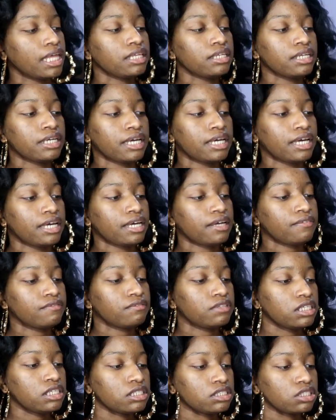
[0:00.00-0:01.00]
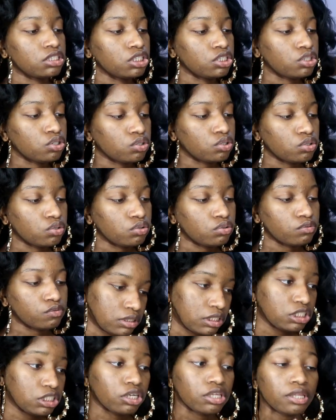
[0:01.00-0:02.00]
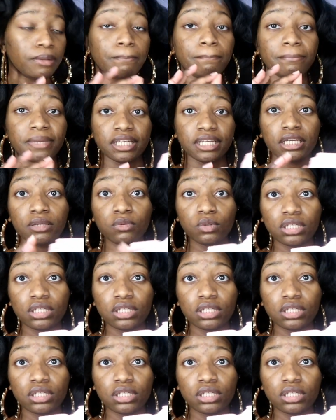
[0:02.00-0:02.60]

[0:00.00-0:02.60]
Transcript: and then i have these little these are the mini